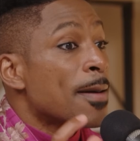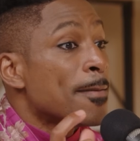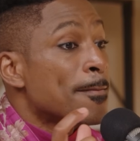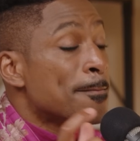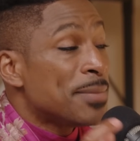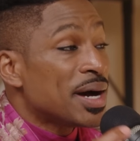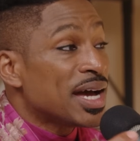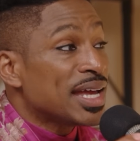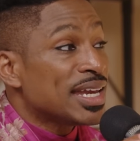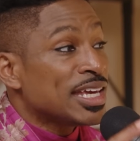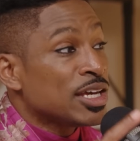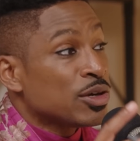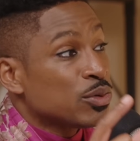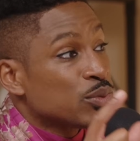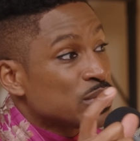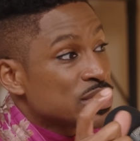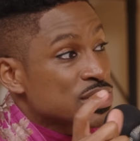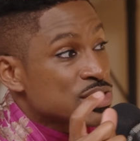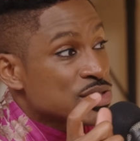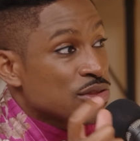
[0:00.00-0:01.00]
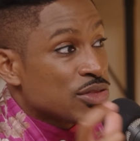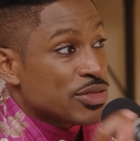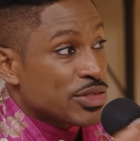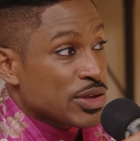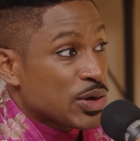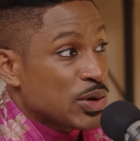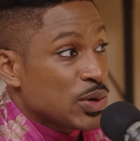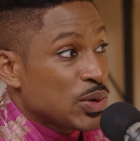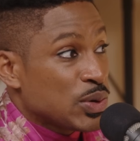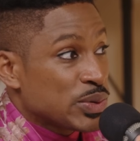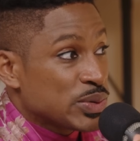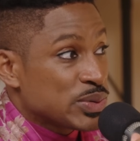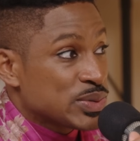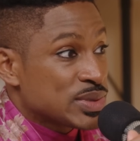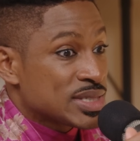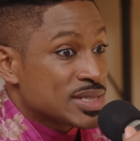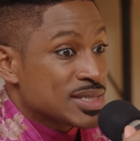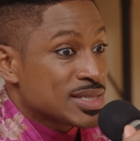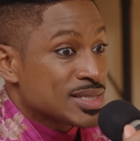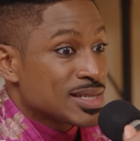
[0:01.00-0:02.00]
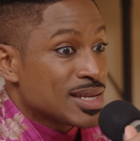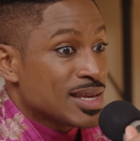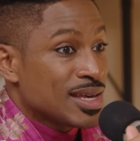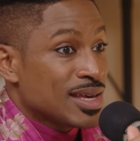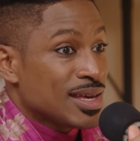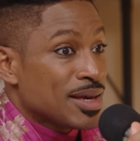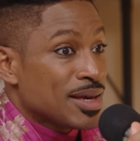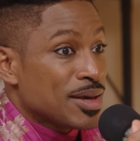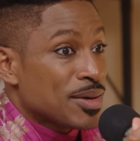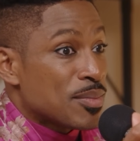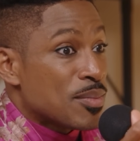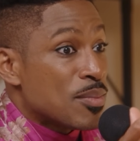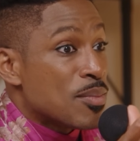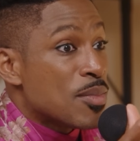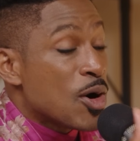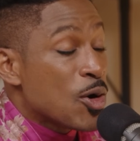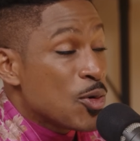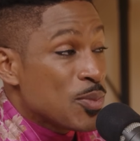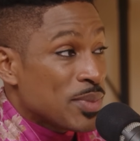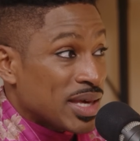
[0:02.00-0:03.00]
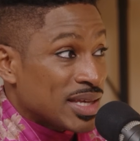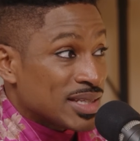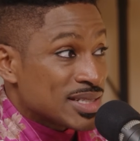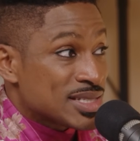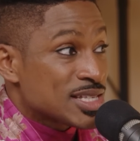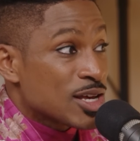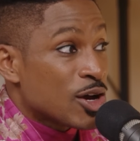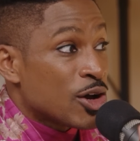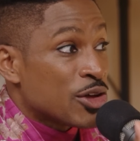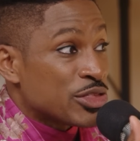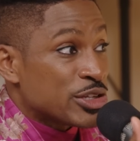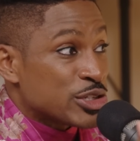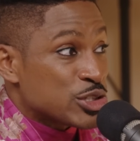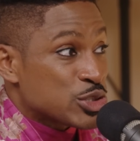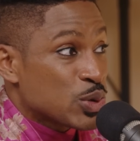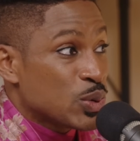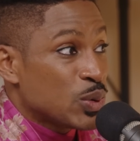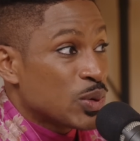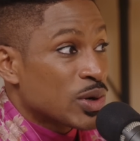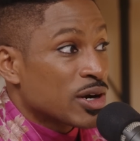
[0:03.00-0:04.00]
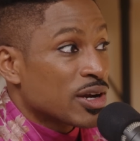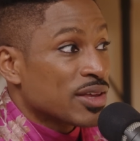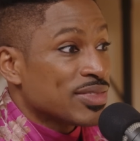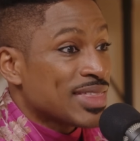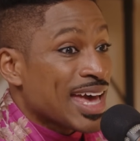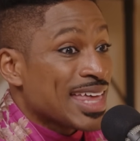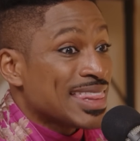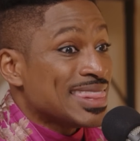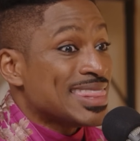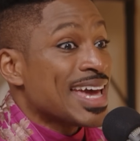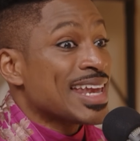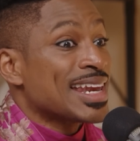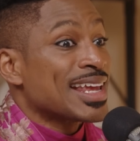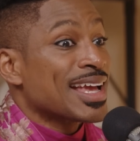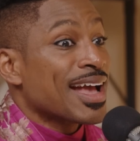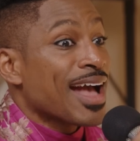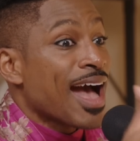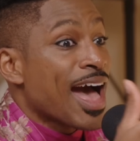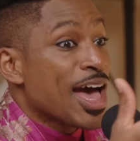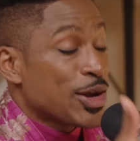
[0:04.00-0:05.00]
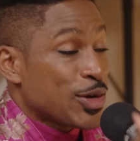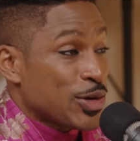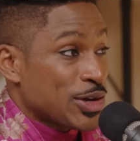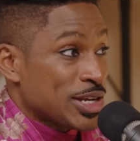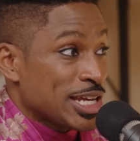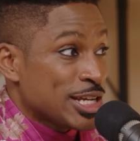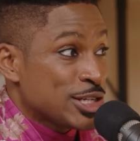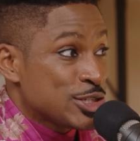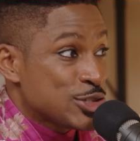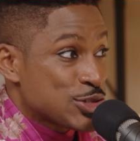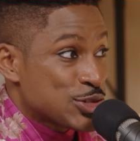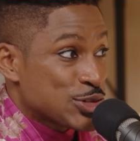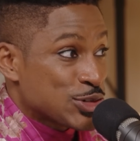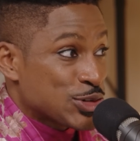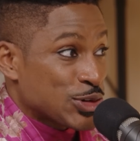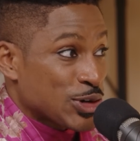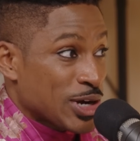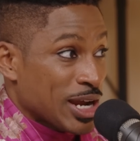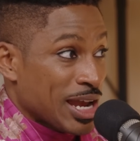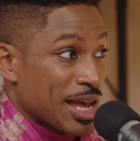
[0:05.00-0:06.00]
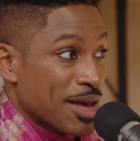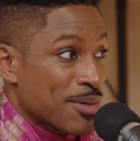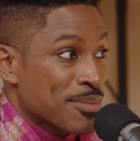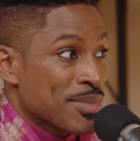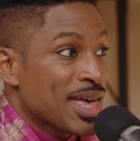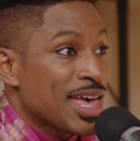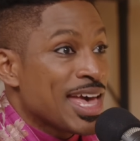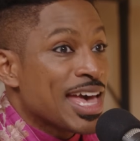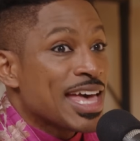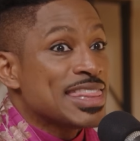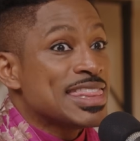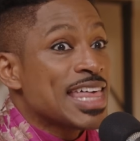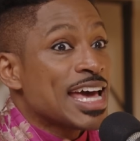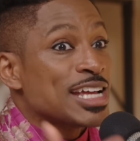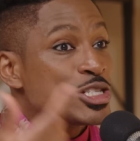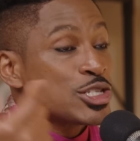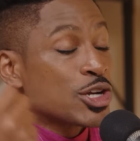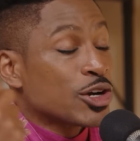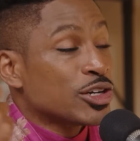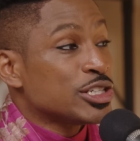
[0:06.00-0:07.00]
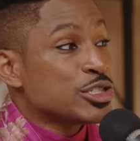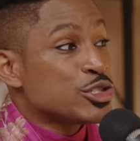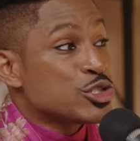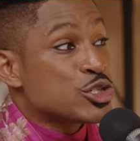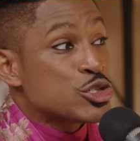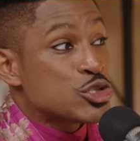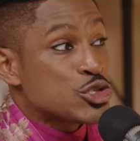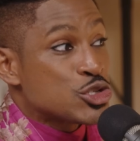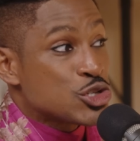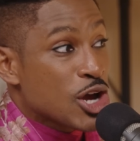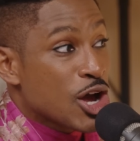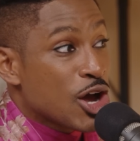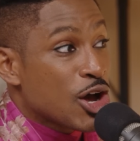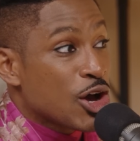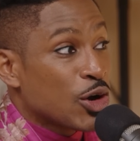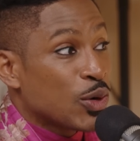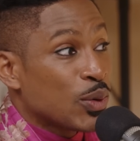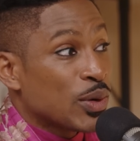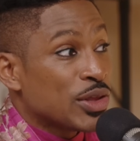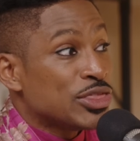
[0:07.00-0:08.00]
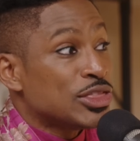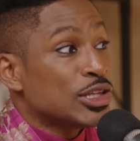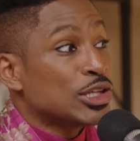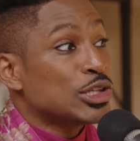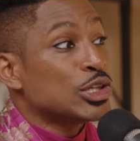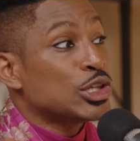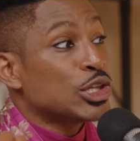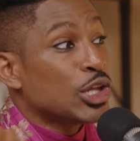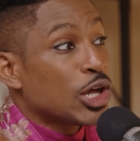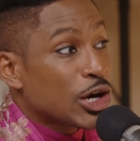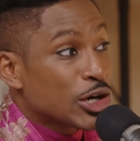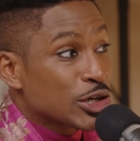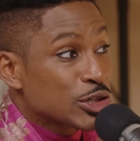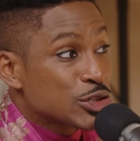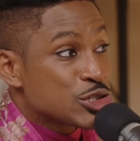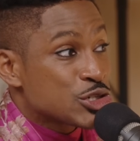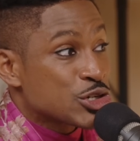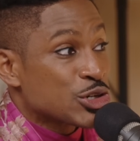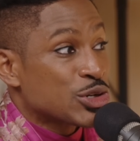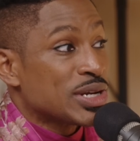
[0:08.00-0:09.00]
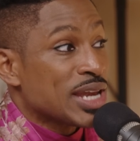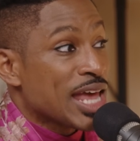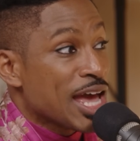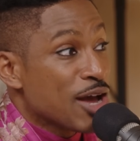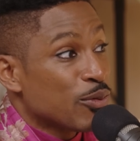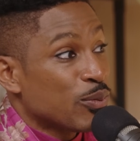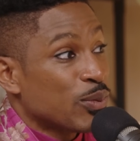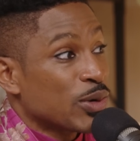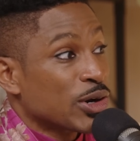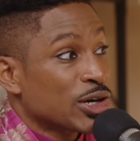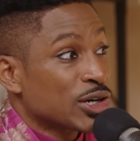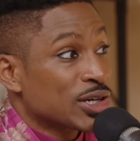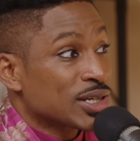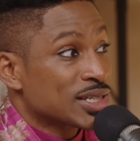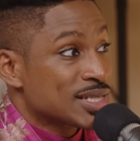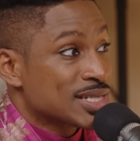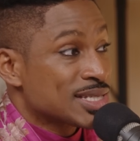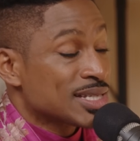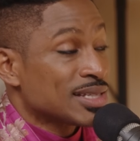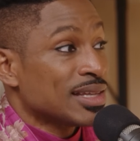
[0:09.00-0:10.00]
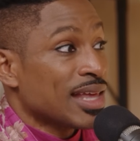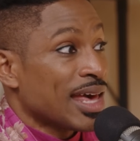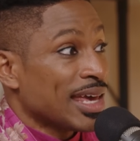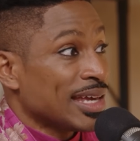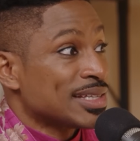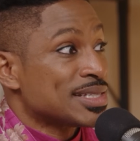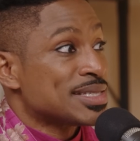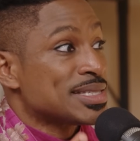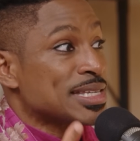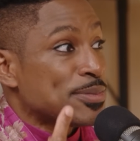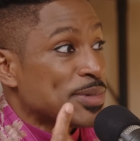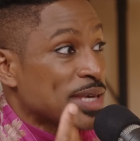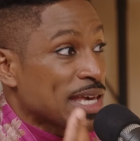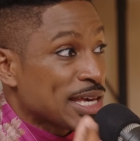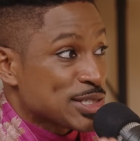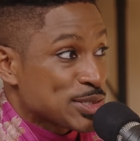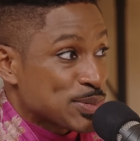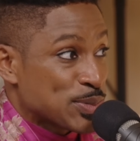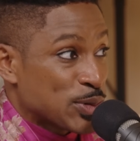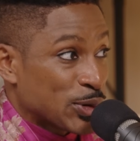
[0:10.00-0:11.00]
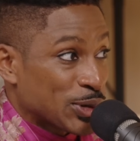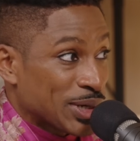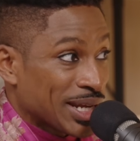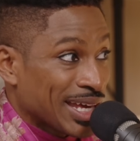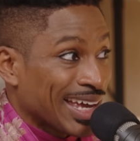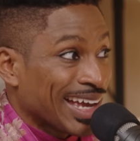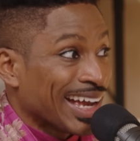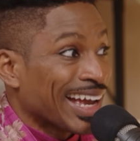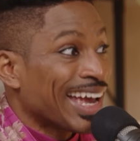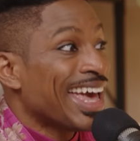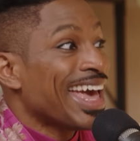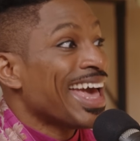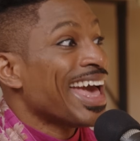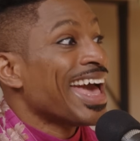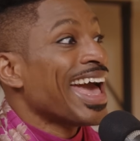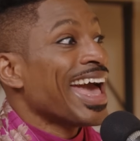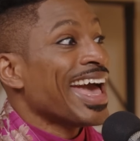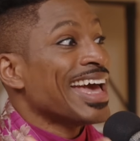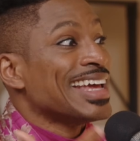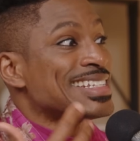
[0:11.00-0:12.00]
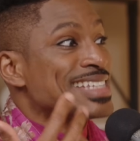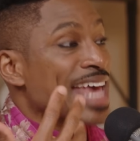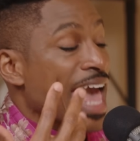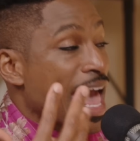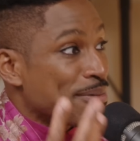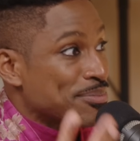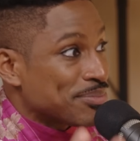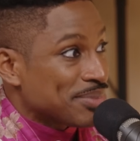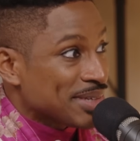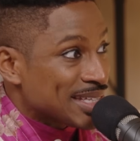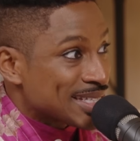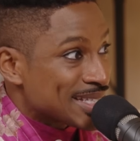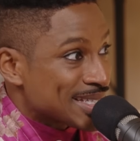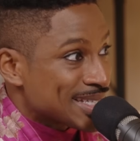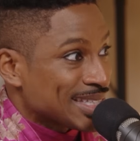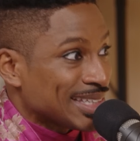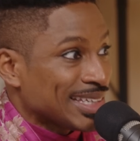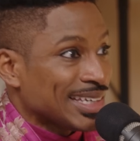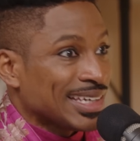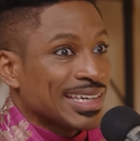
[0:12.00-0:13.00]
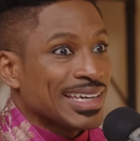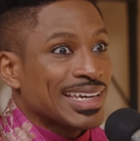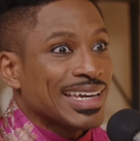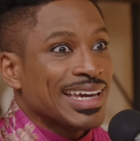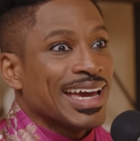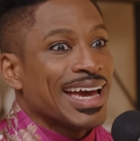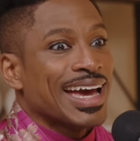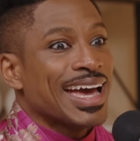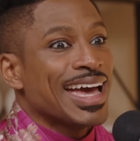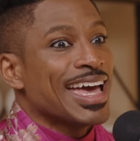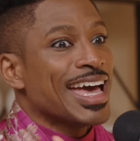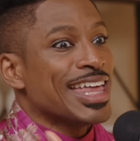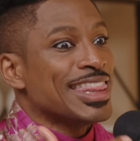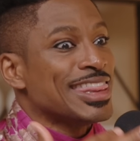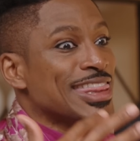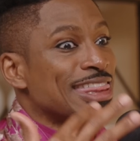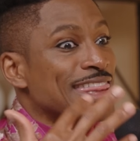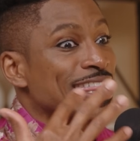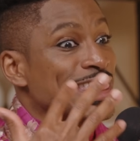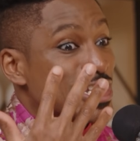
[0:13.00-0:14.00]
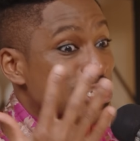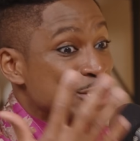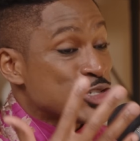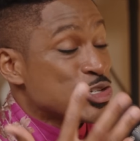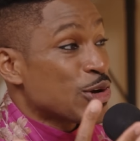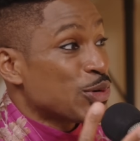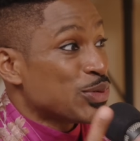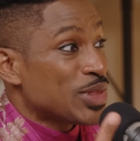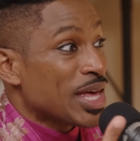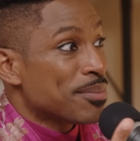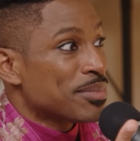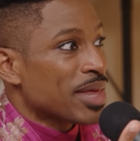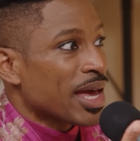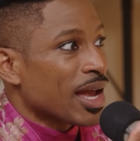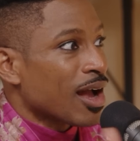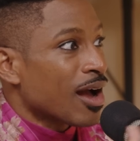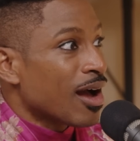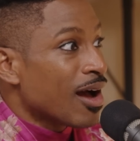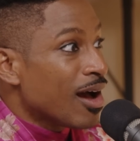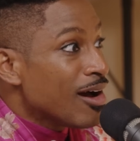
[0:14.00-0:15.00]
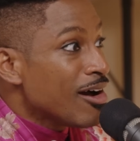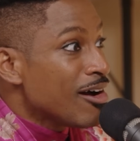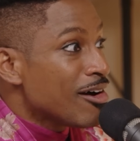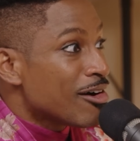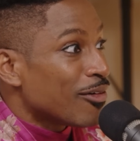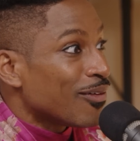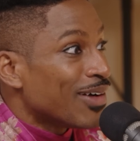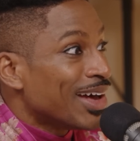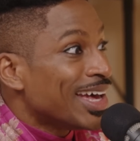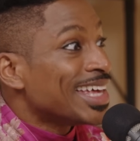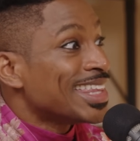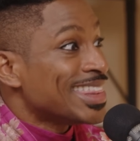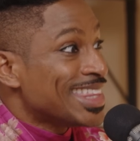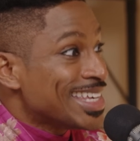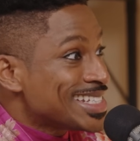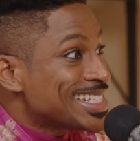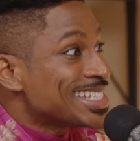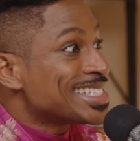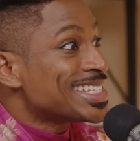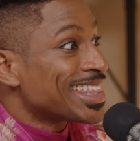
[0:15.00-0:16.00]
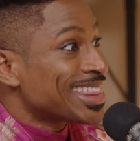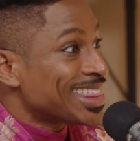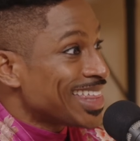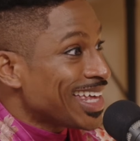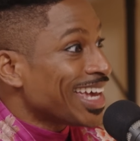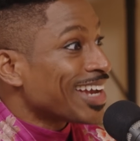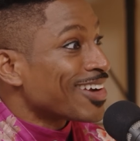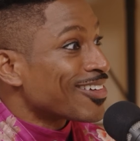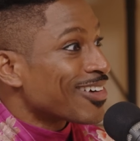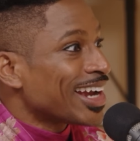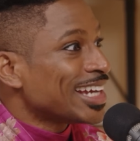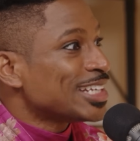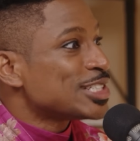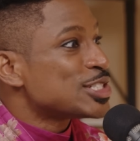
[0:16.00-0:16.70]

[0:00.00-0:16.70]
But it was those moments on the tour that then got on Instagram that started to show the larger networks like CBS Morning and NBC show them like, oh, this is a thing, right?